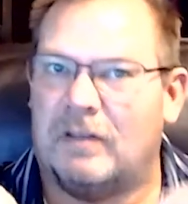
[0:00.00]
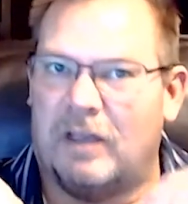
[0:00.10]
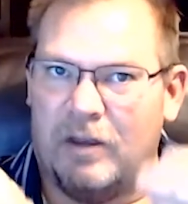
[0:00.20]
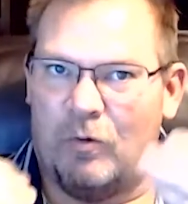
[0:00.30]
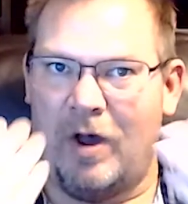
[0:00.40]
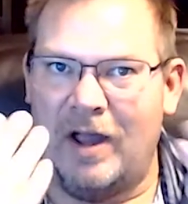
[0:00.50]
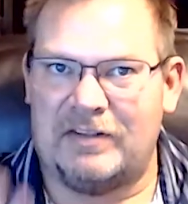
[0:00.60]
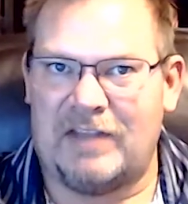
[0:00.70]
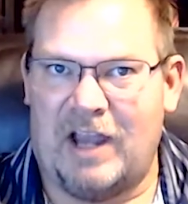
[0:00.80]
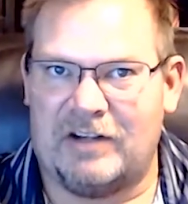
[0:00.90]

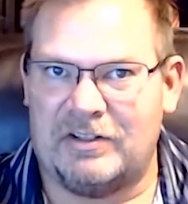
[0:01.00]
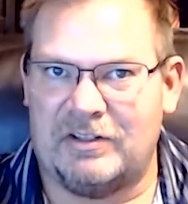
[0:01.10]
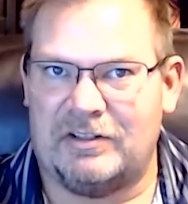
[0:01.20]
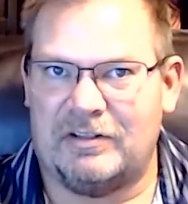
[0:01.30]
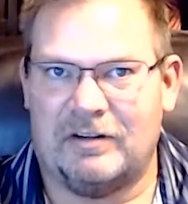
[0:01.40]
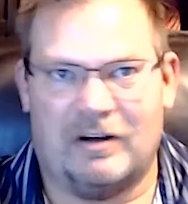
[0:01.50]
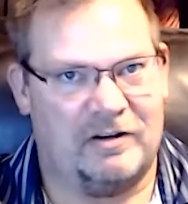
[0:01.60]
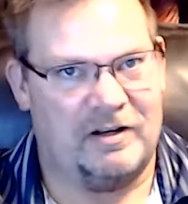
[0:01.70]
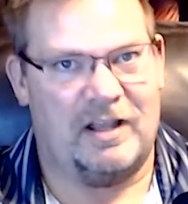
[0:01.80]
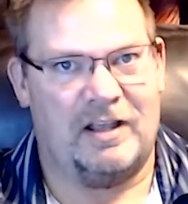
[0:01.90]
Unwise actions are
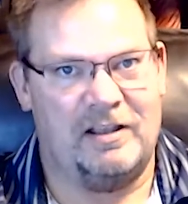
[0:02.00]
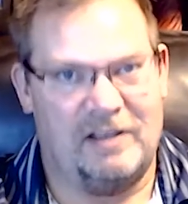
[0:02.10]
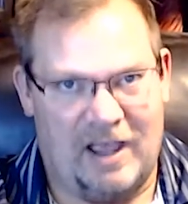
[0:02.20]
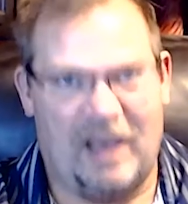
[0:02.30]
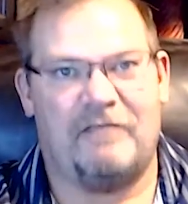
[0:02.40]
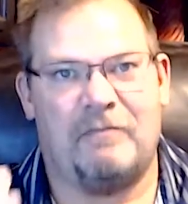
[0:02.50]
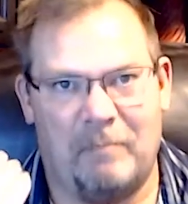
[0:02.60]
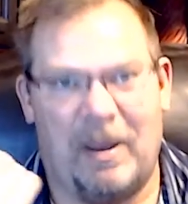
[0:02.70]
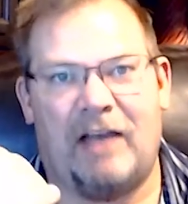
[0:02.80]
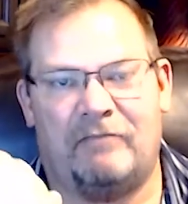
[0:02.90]
going to have
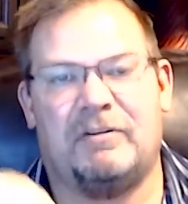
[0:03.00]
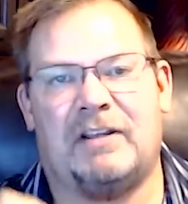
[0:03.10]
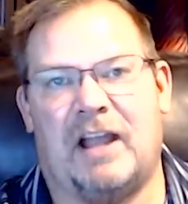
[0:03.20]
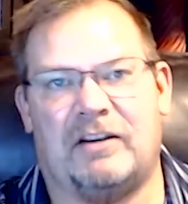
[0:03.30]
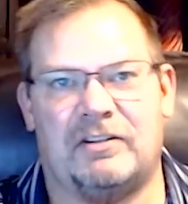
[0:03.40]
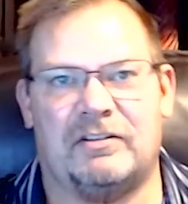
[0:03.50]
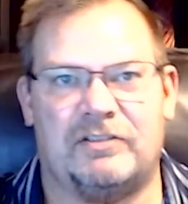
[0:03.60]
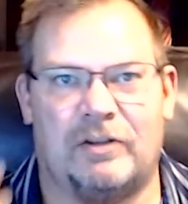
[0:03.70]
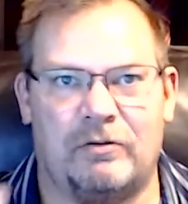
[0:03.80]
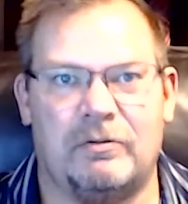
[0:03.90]
bad reactions.
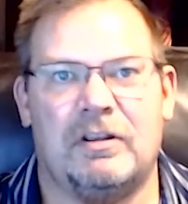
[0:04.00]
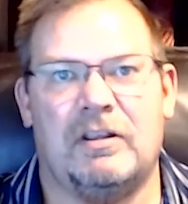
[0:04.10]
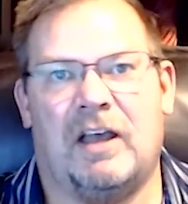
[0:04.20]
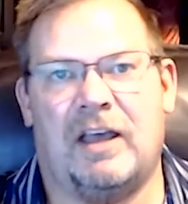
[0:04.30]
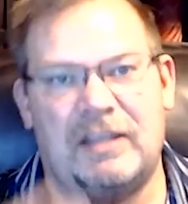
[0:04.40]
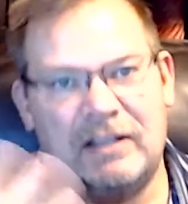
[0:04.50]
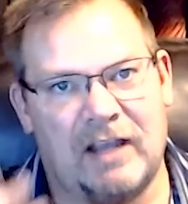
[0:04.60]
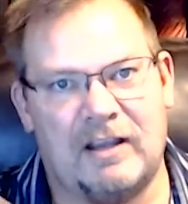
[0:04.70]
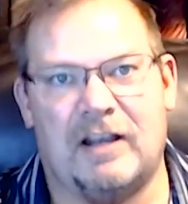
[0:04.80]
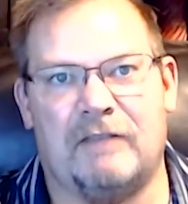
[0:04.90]
So I think
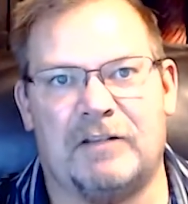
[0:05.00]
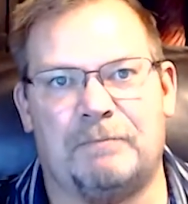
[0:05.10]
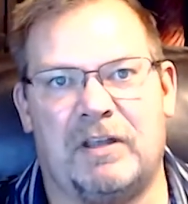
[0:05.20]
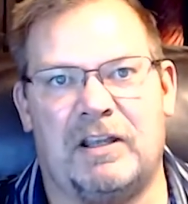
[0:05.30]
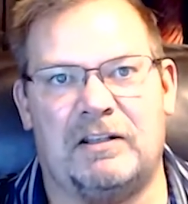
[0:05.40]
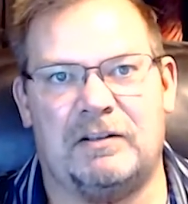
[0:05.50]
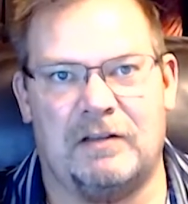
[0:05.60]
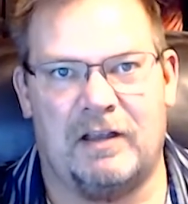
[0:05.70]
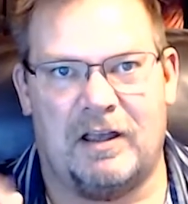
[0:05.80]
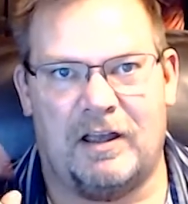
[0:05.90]
that kind of explains
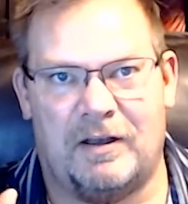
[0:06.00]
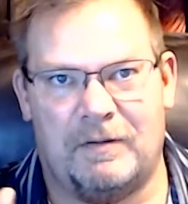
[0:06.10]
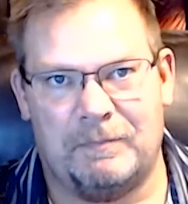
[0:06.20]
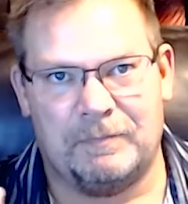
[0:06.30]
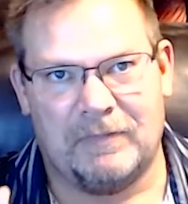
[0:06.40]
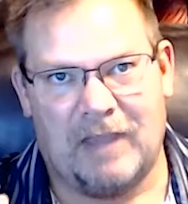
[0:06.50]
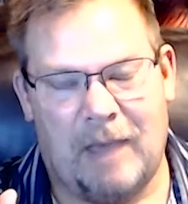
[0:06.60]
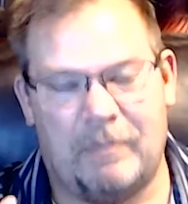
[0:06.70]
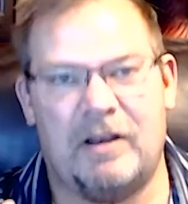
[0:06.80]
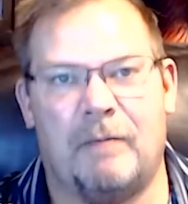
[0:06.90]

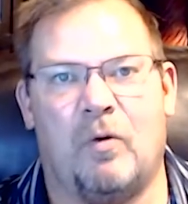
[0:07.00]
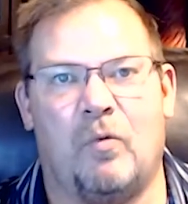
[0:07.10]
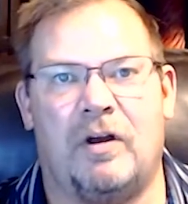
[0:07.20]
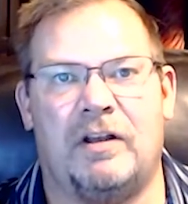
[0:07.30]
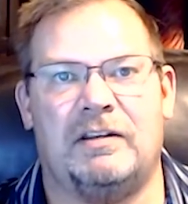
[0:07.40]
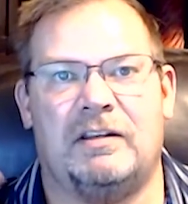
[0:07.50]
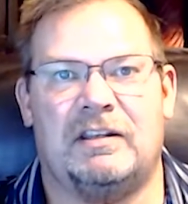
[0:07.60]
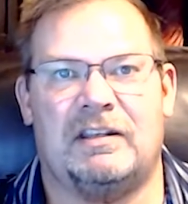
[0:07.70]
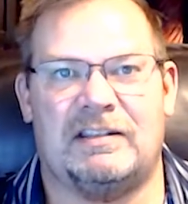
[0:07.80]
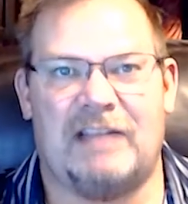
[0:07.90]
habit number 1
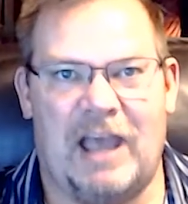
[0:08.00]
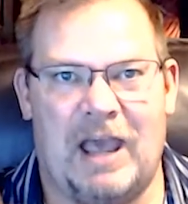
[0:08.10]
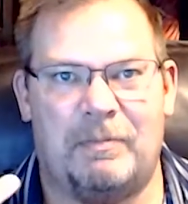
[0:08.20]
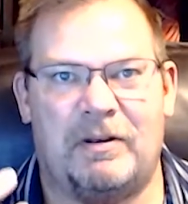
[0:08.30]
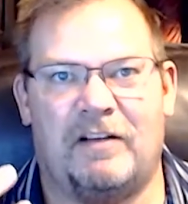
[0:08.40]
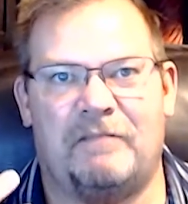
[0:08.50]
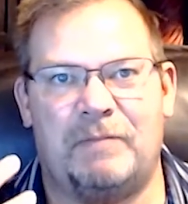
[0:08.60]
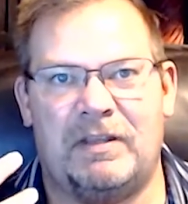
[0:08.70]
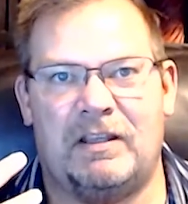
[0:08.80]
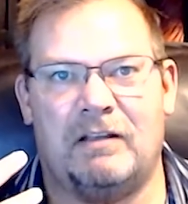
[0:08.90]
is the habit of
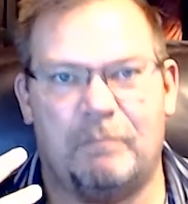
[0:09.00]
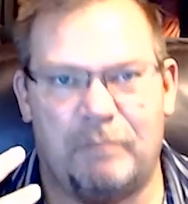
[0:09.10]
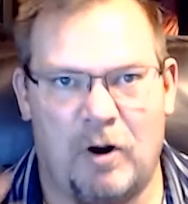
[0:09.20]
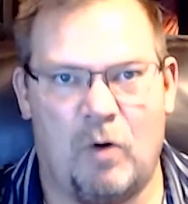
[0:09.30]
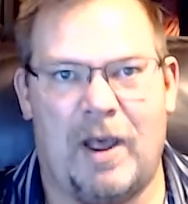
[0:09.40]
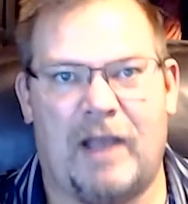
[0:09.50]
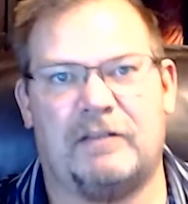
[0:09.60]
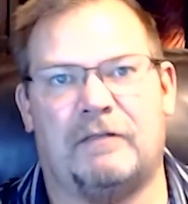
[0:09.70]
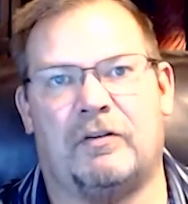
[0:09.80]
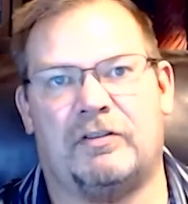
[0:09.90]
being
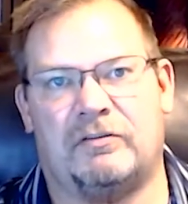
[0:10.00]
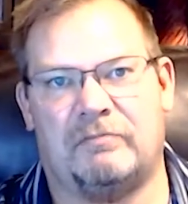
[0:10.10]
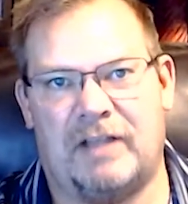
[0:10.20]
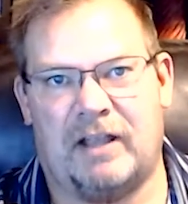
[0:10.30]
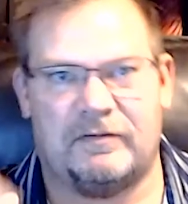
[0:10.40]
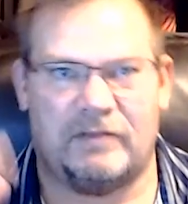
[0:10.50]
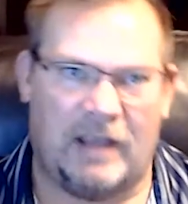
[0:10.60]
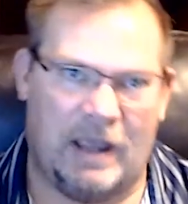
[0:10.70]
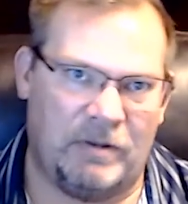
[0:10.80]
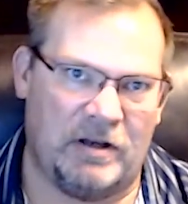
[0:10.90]
proactive versus reactive.
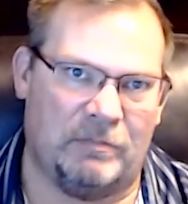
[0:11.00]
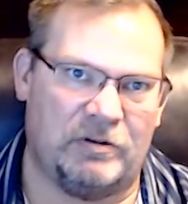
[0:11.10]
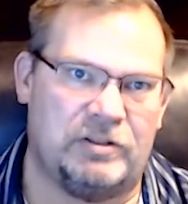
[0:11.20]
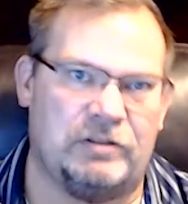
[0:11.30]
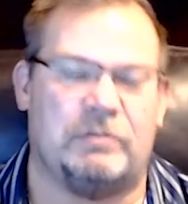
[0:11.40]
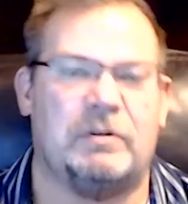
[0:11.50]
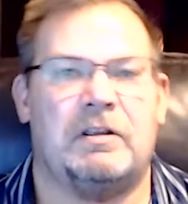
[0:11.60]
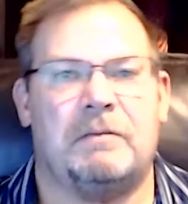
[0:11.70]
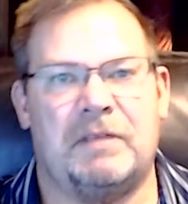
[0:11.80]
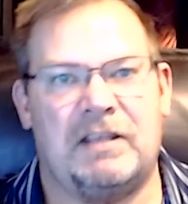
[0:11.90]
Habit number 2,
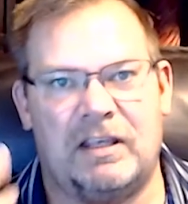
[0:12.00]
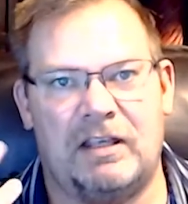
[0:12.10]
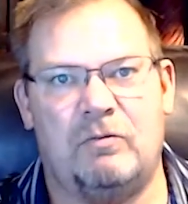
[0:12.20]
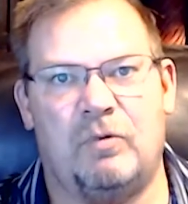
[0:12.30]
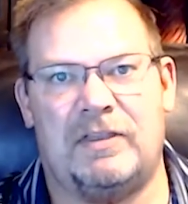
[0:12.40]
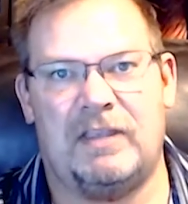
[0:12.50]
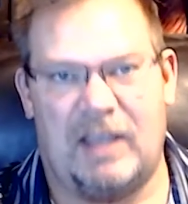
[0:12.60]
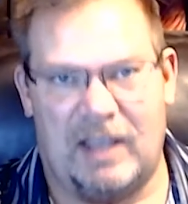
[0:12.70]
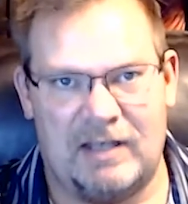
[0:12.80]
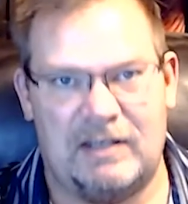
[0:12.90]
begin with the
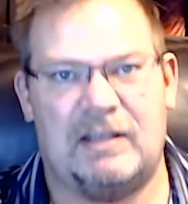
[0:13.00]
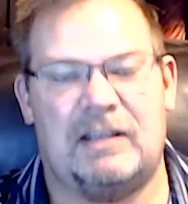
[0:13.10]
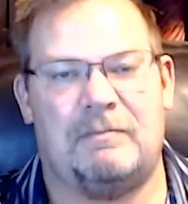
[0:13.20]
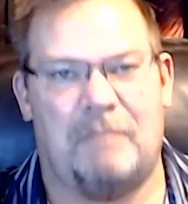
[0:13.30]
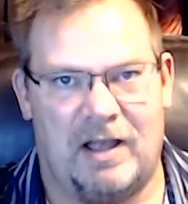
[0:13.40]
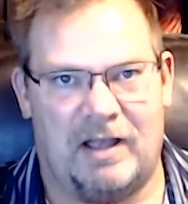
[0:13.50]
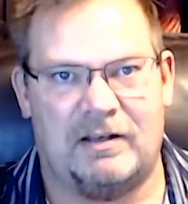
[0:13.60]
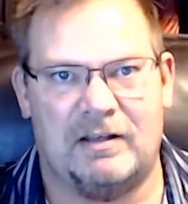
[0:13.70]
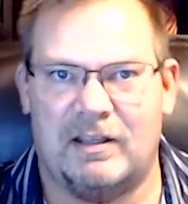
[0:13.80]
end in mind.